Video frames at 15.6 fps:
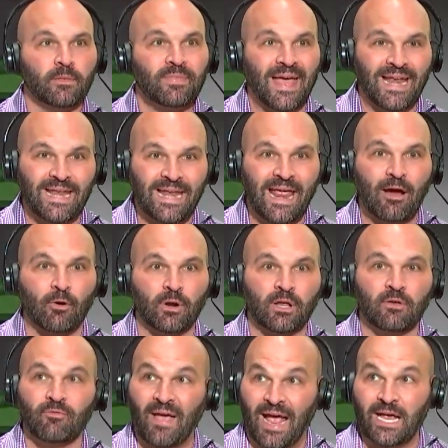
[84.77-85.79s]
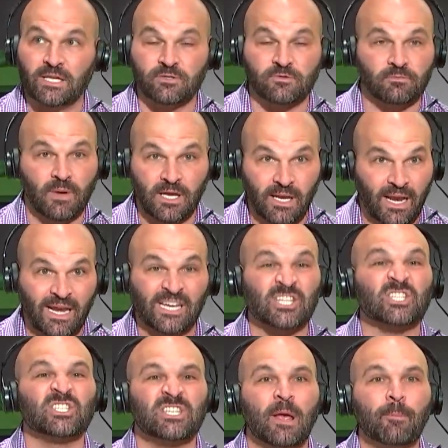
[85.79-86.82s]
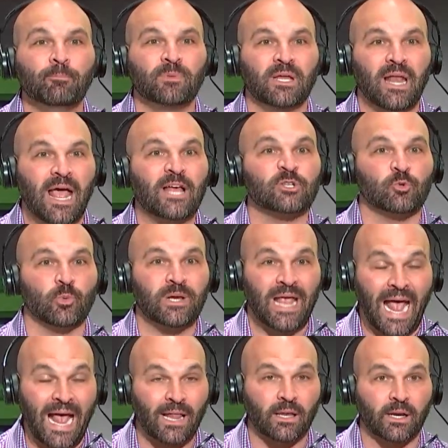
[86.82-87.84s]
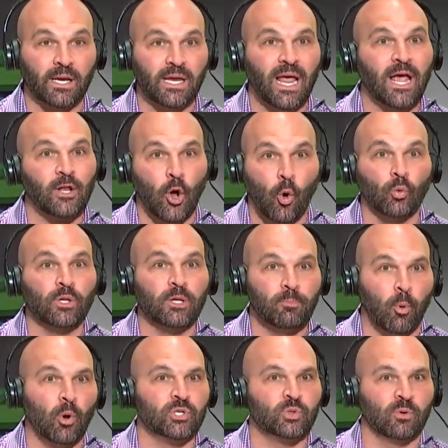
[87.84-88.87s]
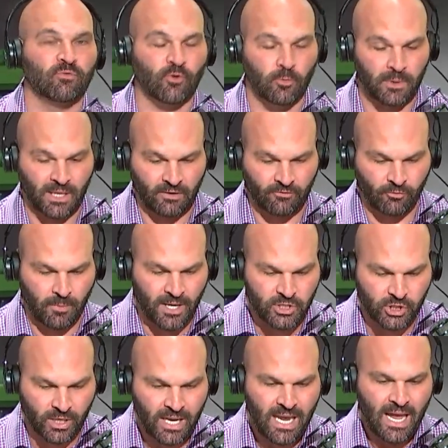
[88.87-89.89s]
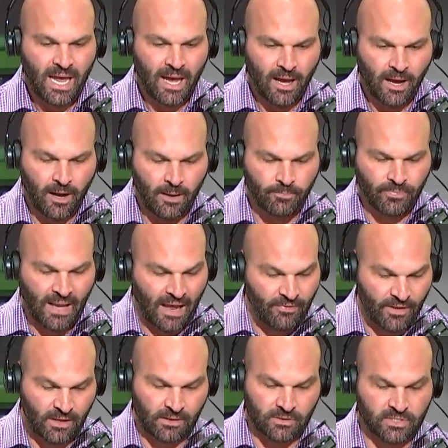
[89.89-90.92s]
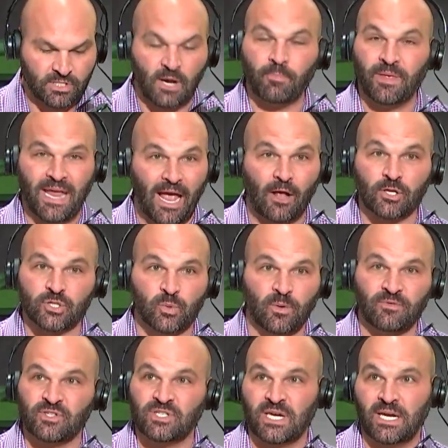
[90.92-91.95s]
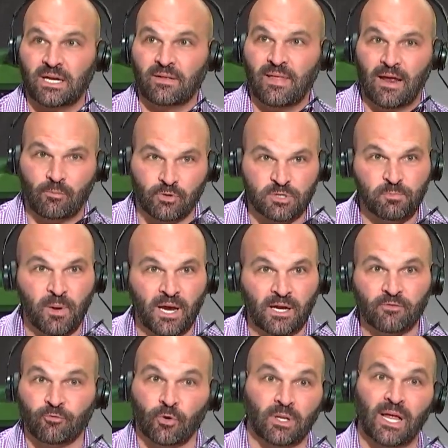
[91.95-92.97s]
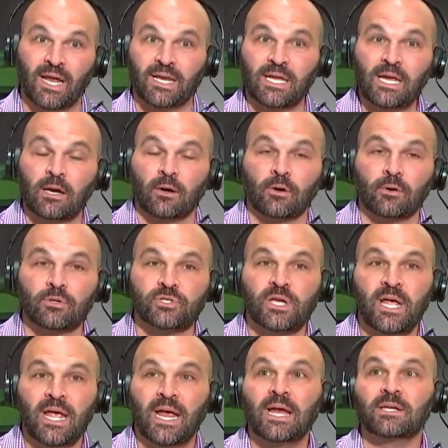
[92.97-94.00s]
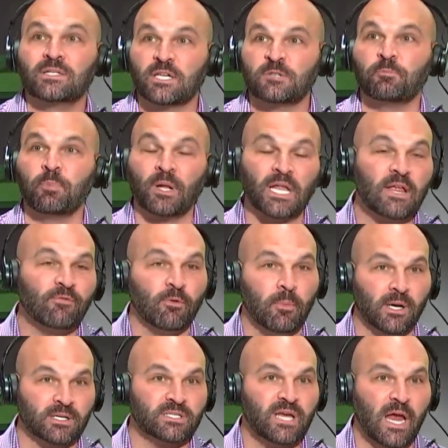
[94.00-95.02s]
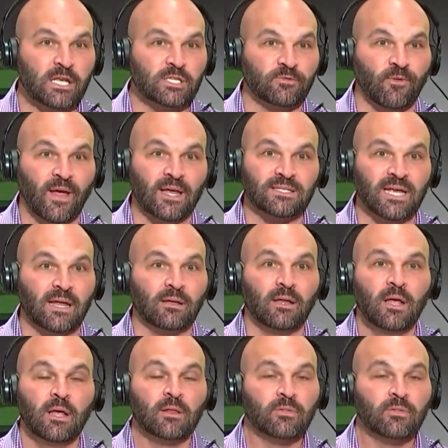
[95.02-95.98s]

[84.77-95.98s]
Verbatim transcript: that narrative as and accept it as reality and only point to affirming information. Um, I think something else we've seen in that respect for a lot of years is this belief among Saints fans that